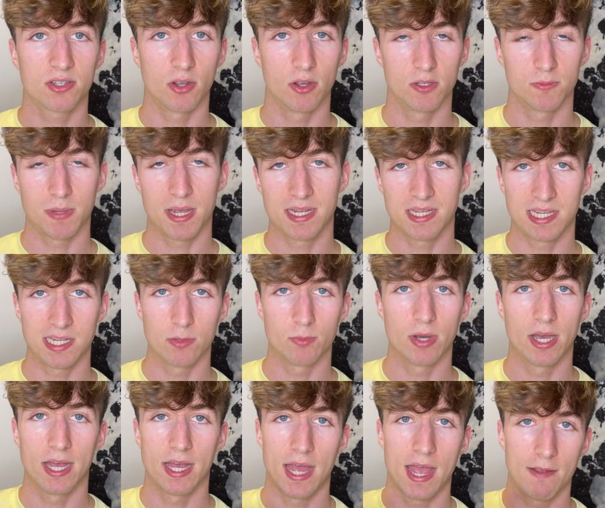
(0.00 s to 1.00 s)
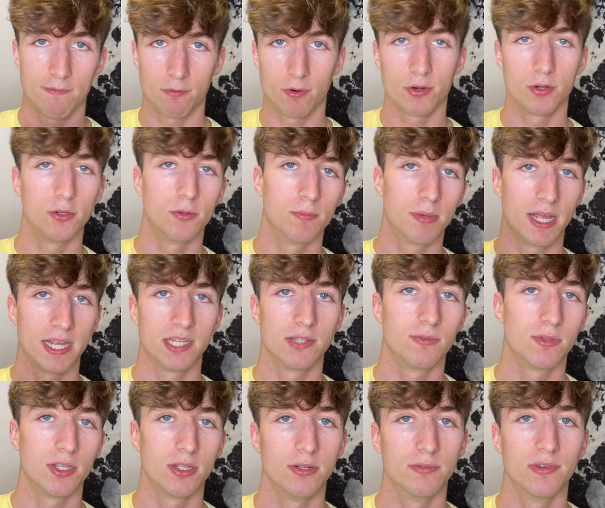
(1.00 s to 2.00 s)
So it's basically where everyone who plays
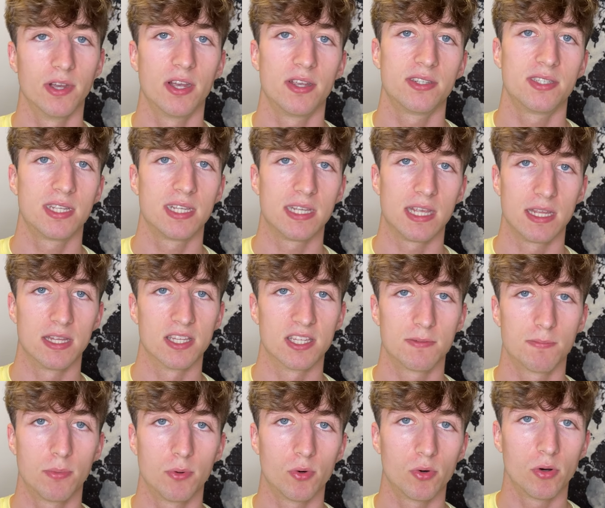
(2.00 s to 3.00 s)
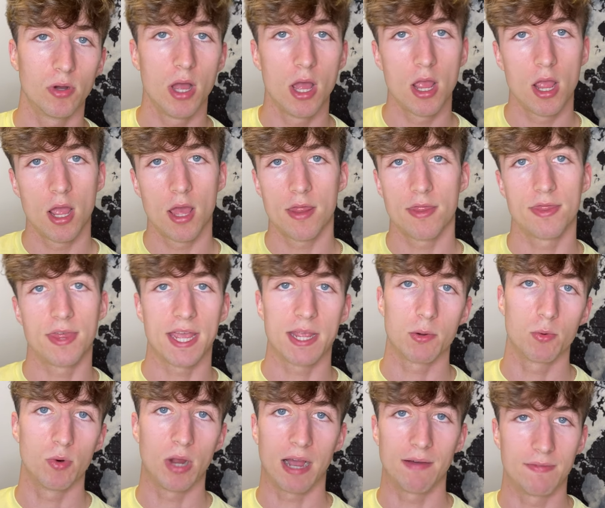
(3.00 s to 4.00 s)
for the university in sport, they
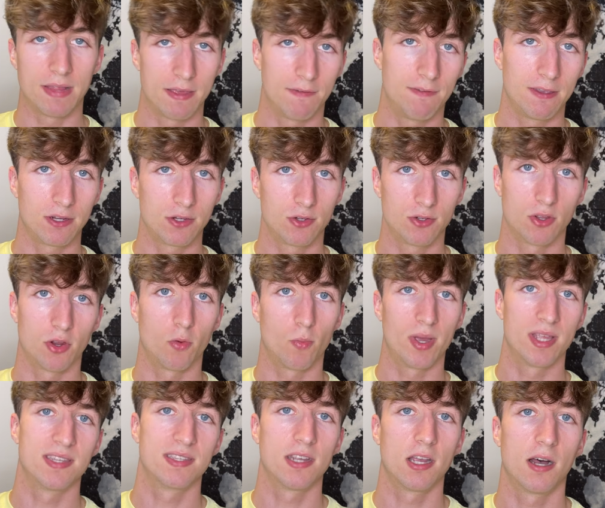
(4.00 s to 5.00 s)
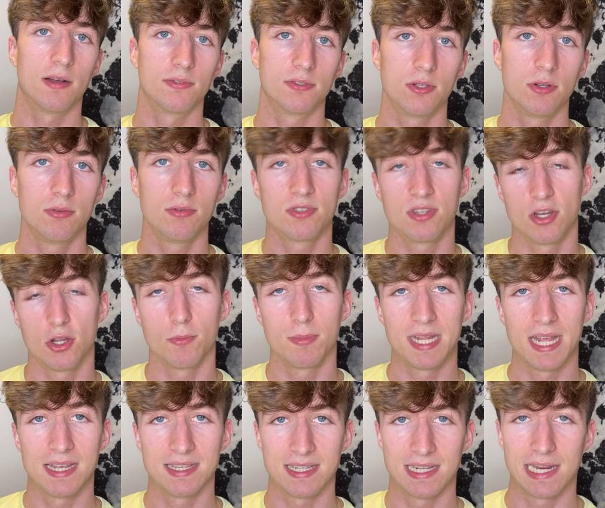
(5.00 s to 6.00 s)
will have their fixtures on a Wednesday afternoon, so nobody
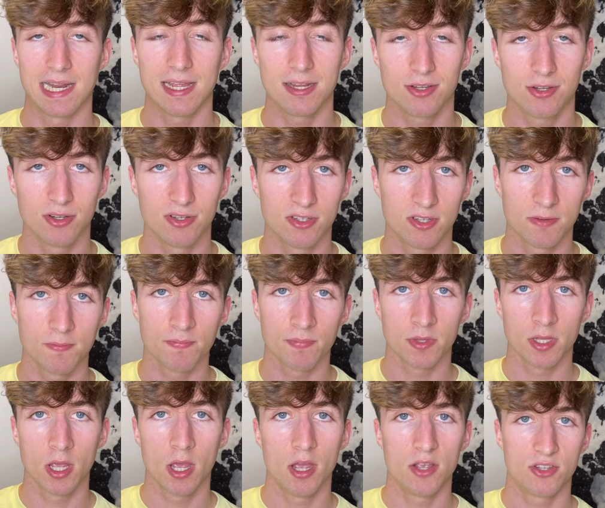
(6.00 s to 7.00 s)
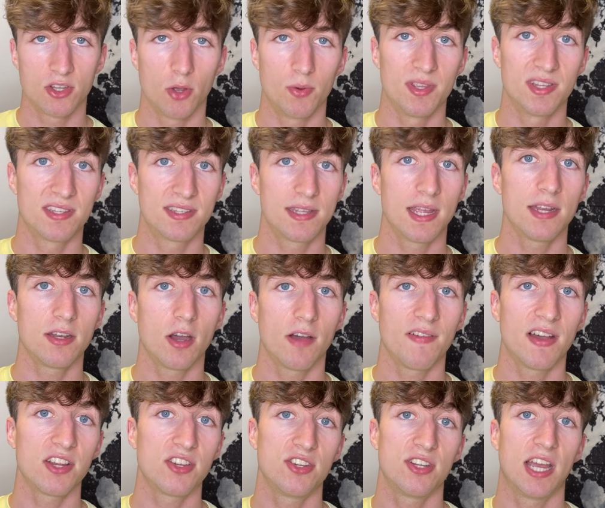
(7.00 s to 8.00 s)
has any lectures. So instead, I've
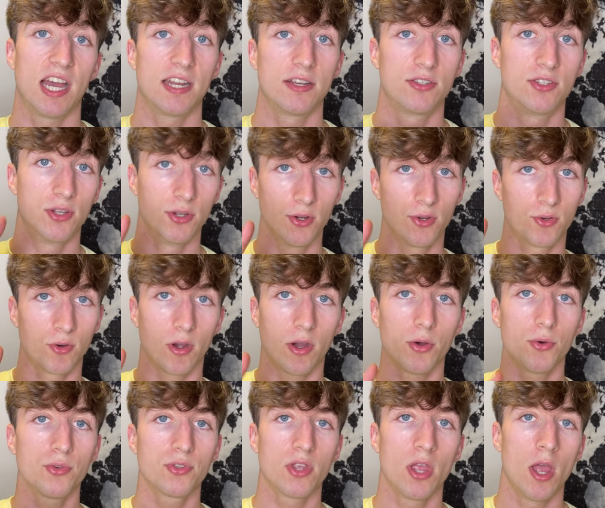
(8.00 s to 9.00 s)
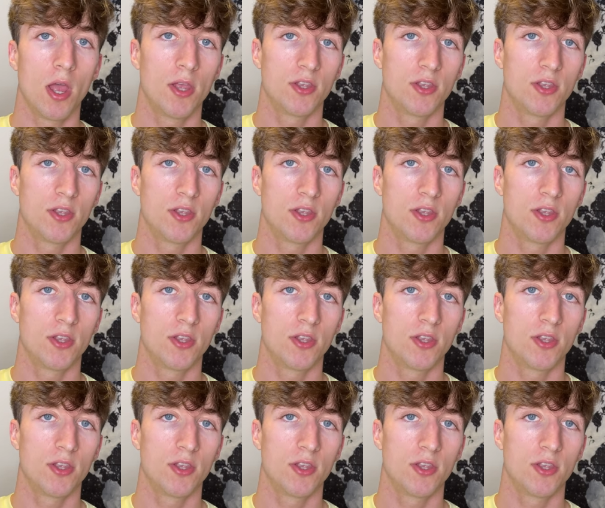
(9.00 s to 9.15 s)
actually had two trials.